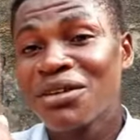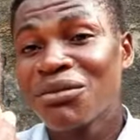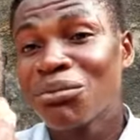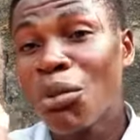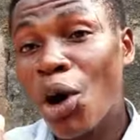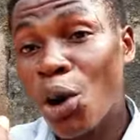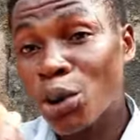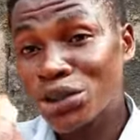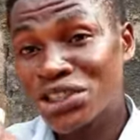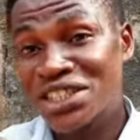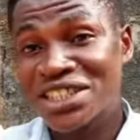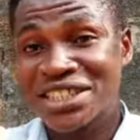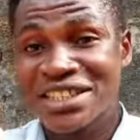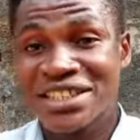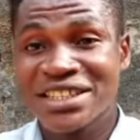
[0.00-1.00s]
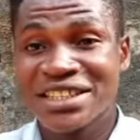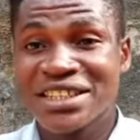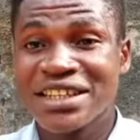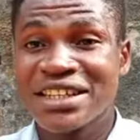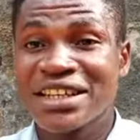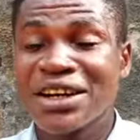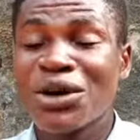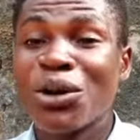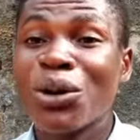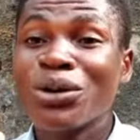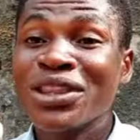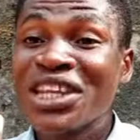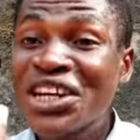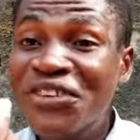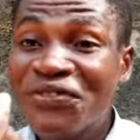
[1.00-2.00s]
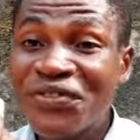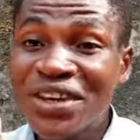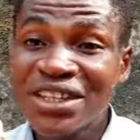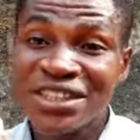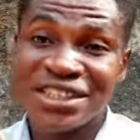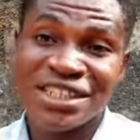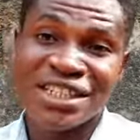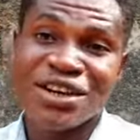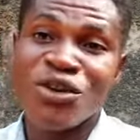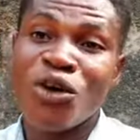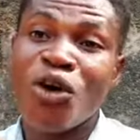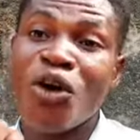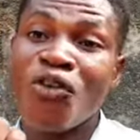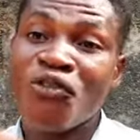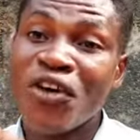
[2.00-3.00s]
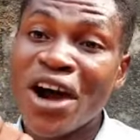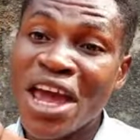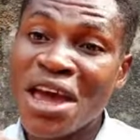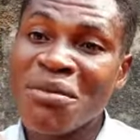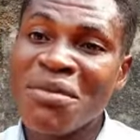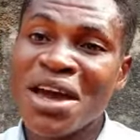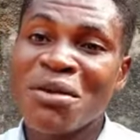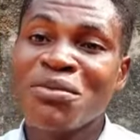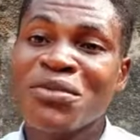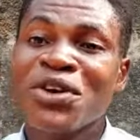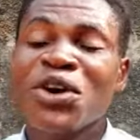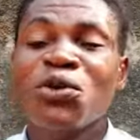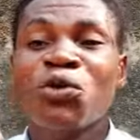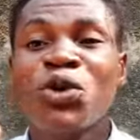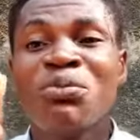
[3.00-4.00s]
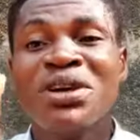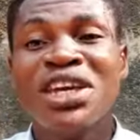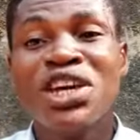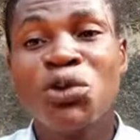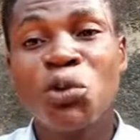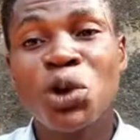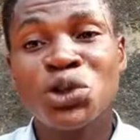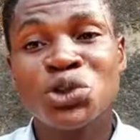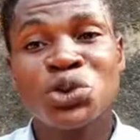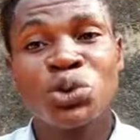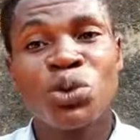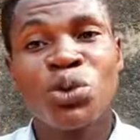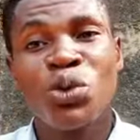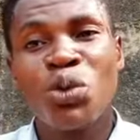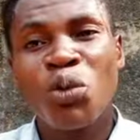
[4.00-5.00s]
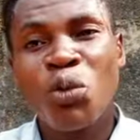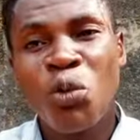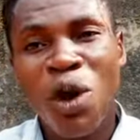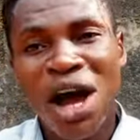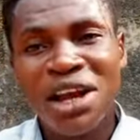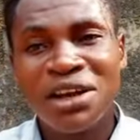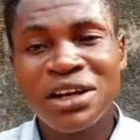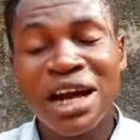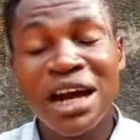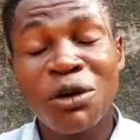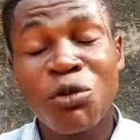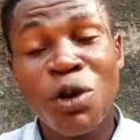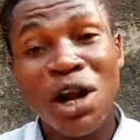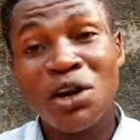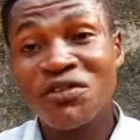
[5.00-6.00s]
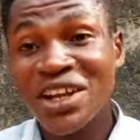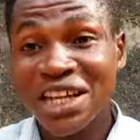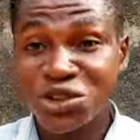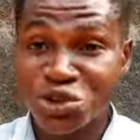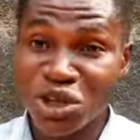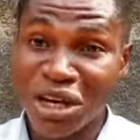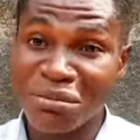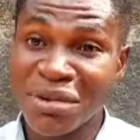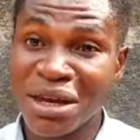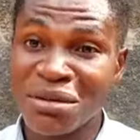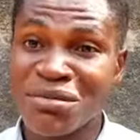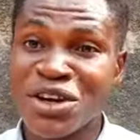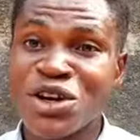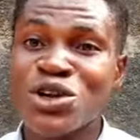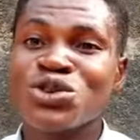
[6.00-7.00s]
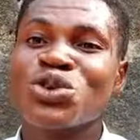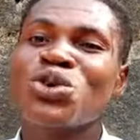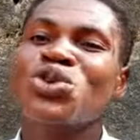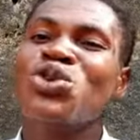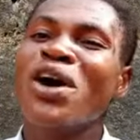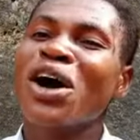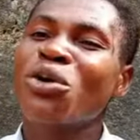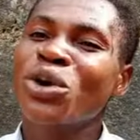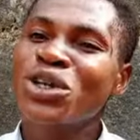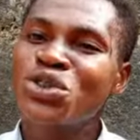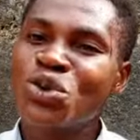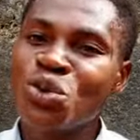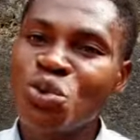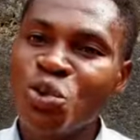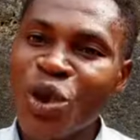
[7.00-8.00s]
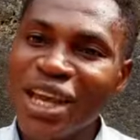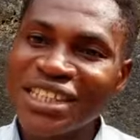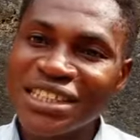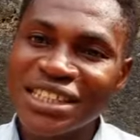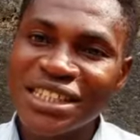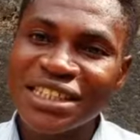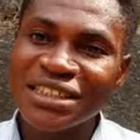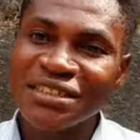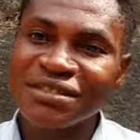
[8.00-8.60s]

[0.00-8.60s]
balls or 3 feet of 1 mm will be equal to one of that 2 mm. So you are going to waste